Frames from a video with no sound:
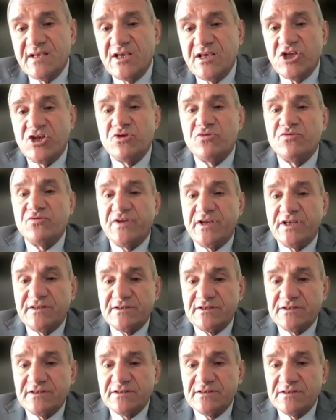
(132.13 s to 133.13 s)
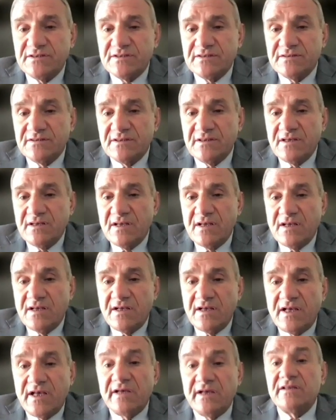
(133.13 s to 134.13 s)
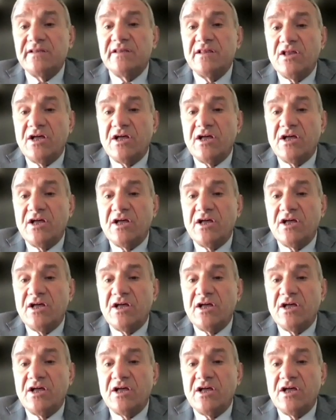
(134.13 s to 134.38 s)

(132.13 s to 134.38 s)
Innovators, health